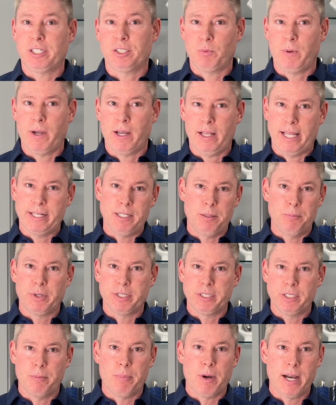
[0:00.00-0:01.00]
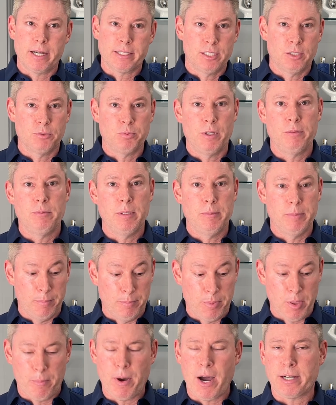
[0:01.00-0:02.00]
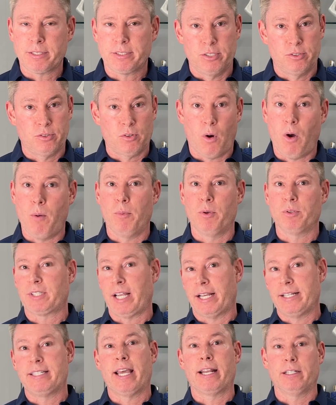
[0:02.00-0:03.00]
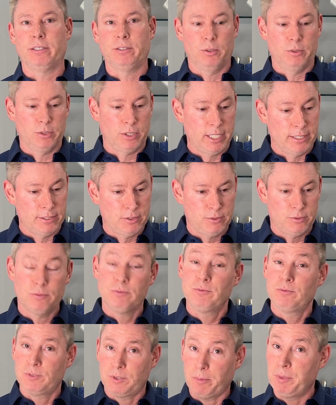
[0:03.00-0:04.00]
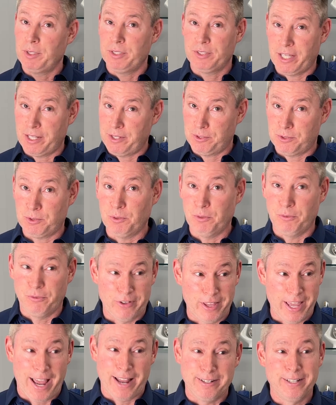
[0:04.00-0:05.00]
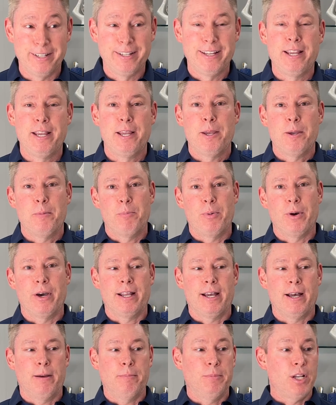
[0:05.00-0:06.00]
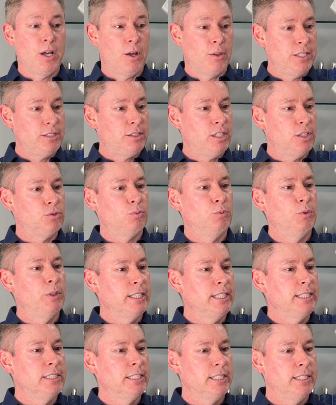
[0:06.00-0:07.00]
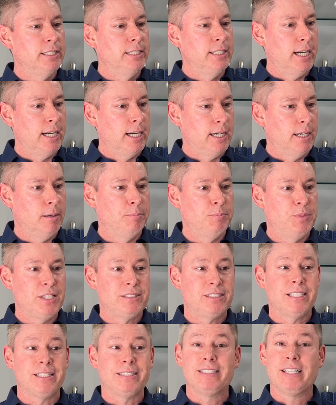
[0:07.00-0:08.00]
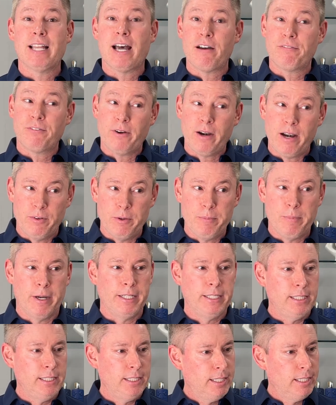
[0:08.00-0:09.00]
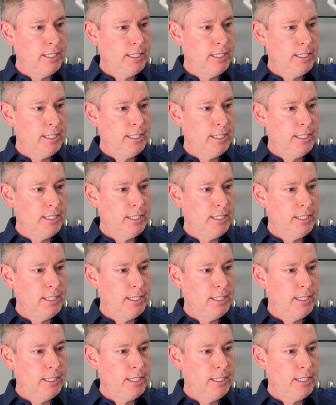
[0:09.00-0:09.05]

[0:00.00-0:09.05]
as well. I didn't bring the boxes with me, but the boxes are almost identical because somebody's getting sued for that. But no, this is really good. This is not for everybody.